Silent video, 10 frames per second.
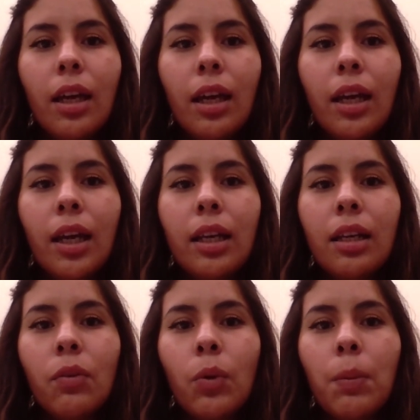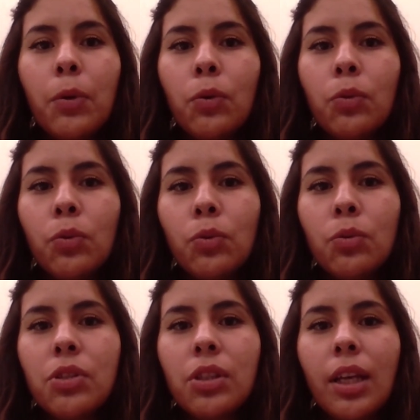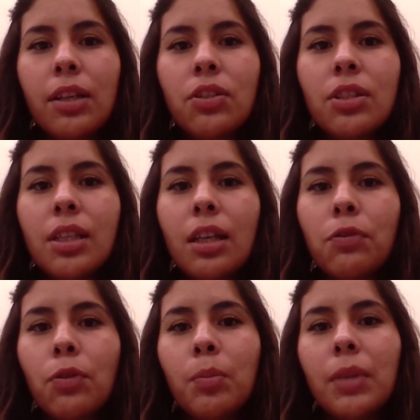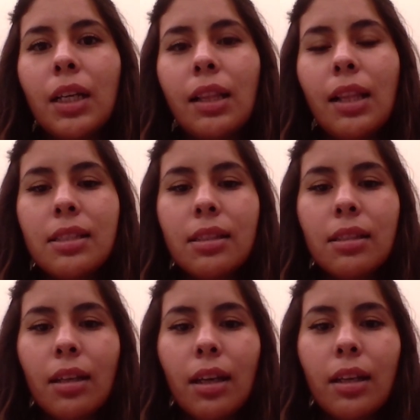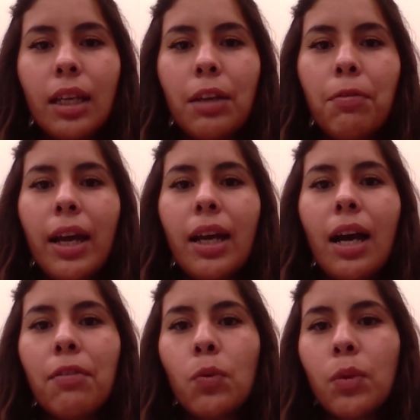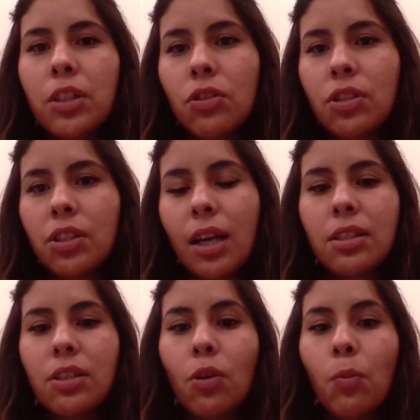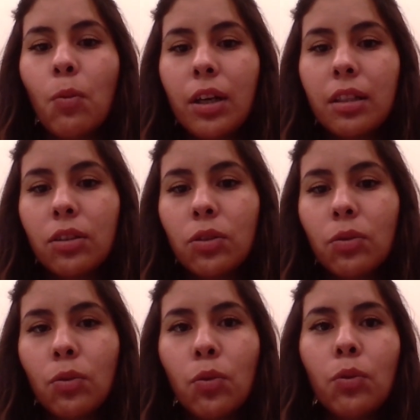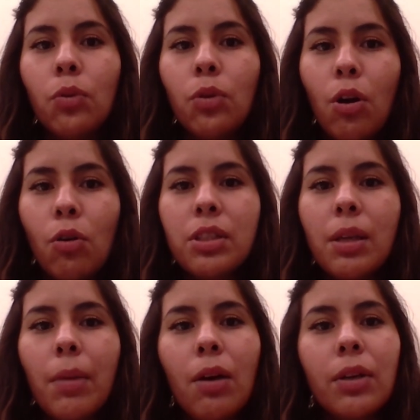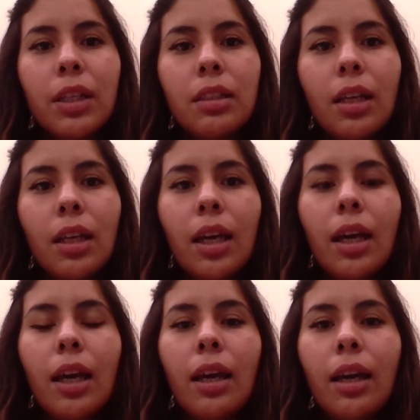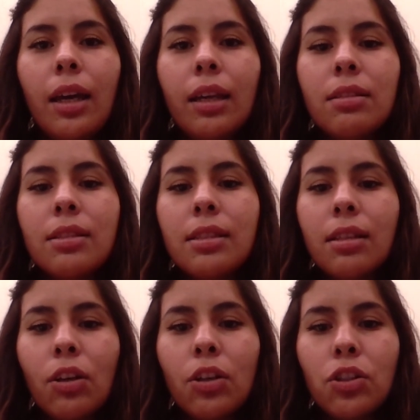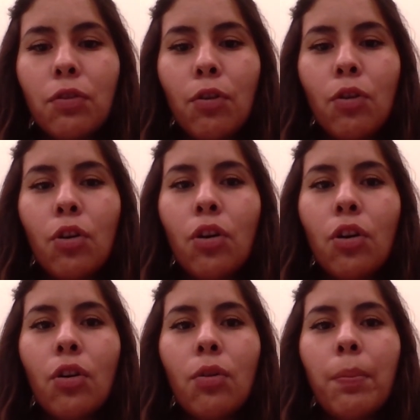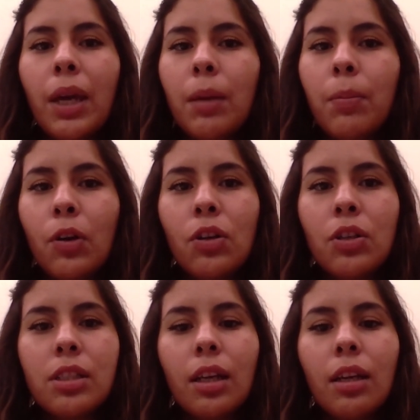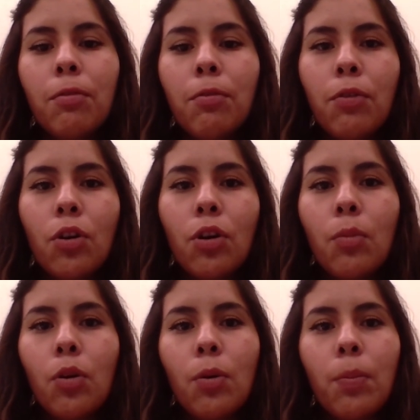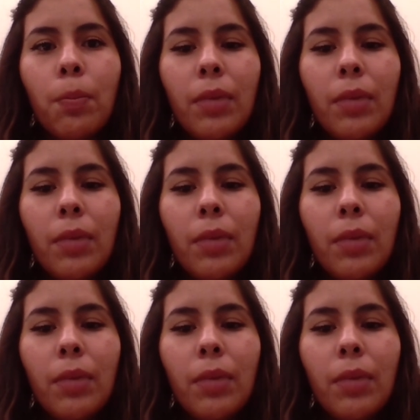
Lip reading: and reproduce the exercise from the class. And if I have questions, as someone who knows about it, and search for papers and for more